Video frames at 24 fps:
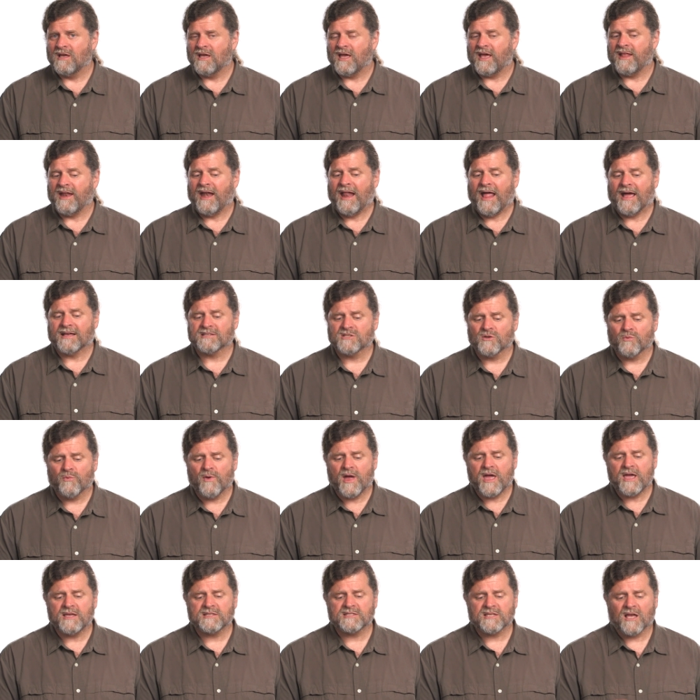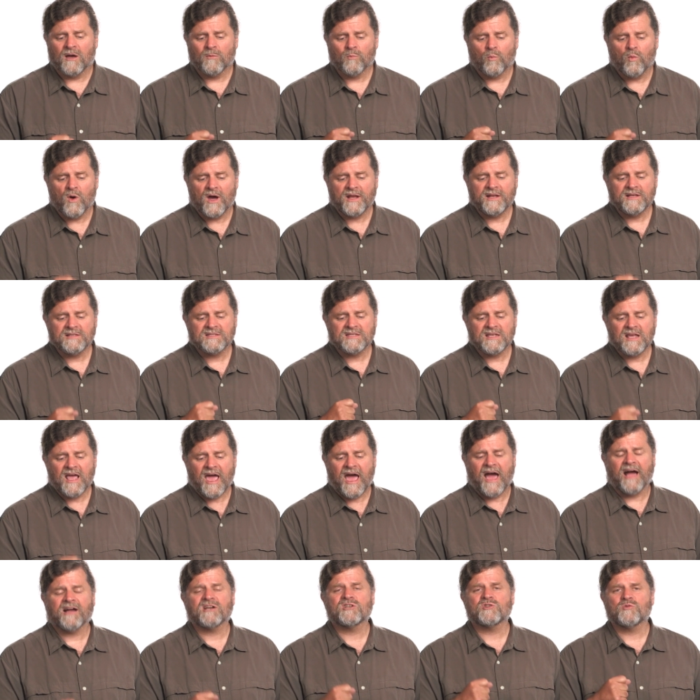and it has a race on what is the
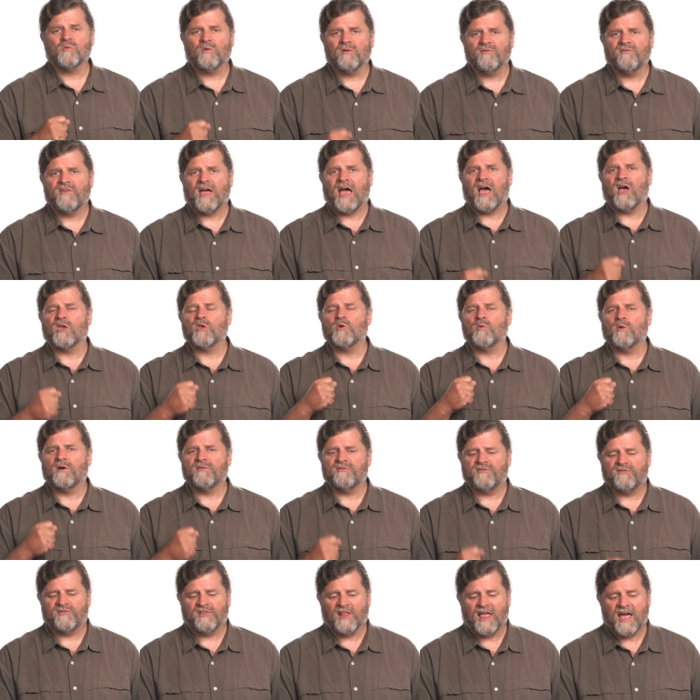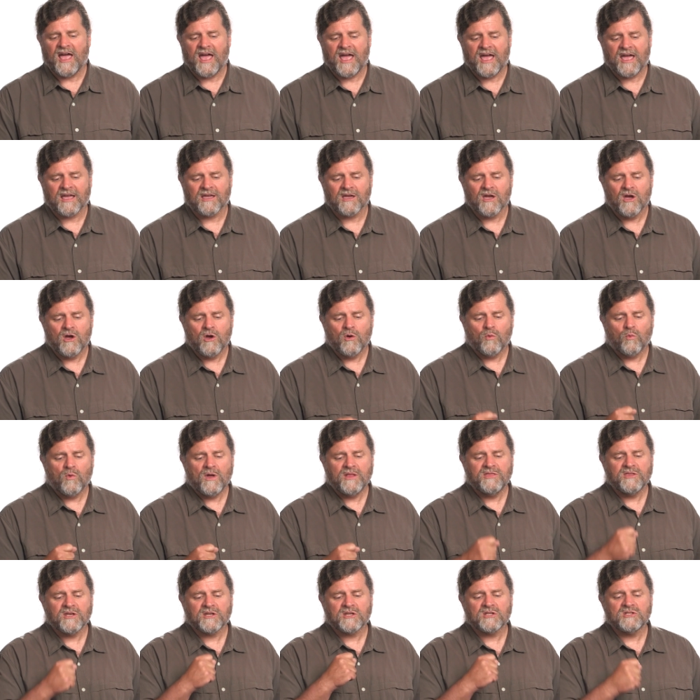actual value of flag
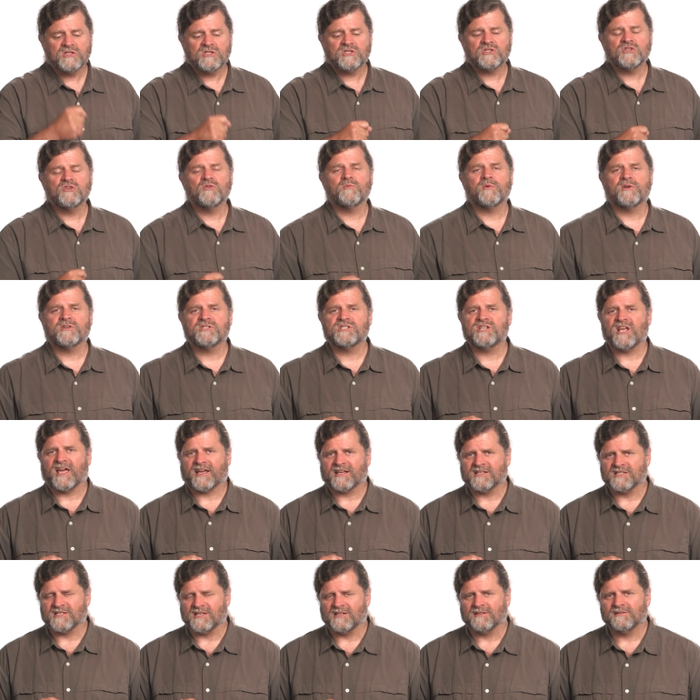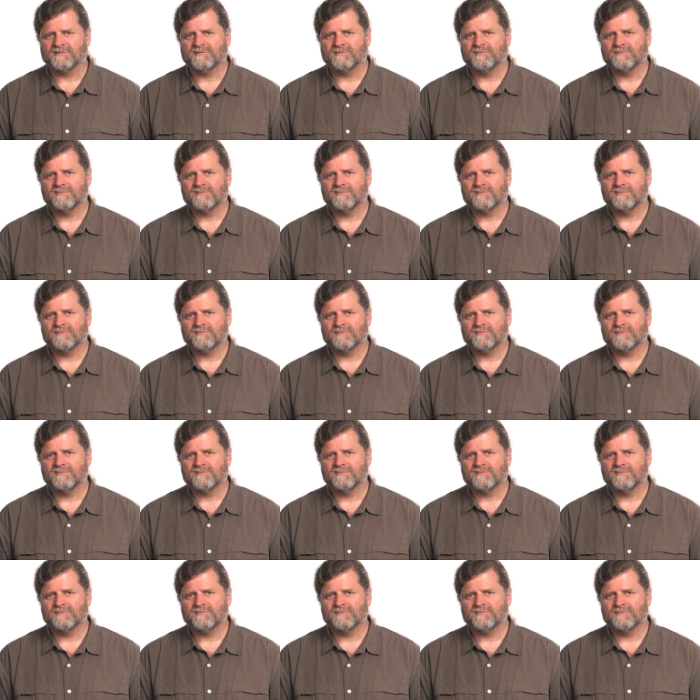when the consumer checks it.